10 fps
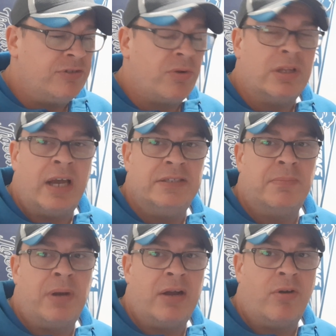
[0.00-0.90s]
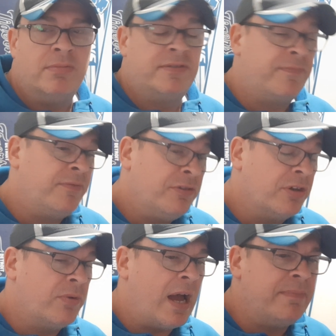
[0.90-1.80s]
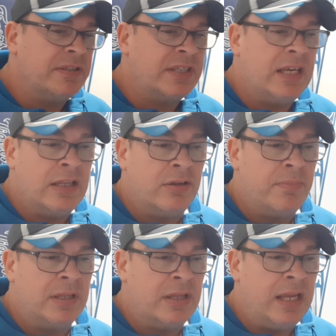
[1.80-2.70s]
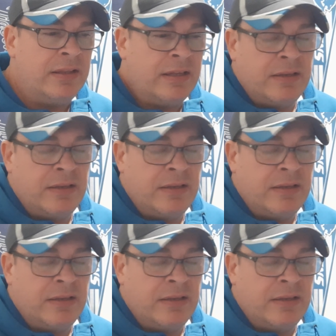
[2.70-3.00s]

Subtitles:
Detroit Lions of Brad Holmes to grab this kid a little bit late.